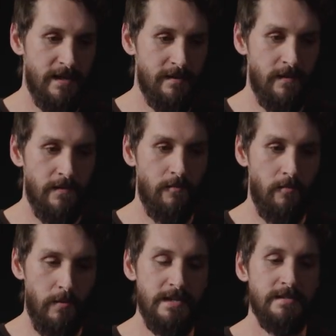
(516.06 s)
that the
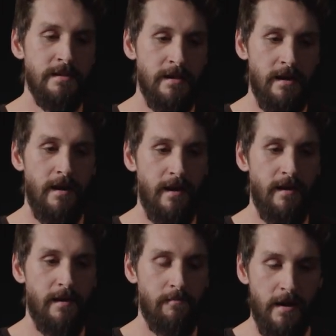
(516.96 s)
reason that I
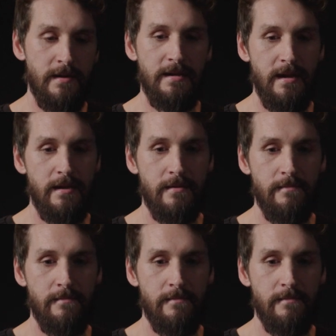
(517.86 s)
am not dead,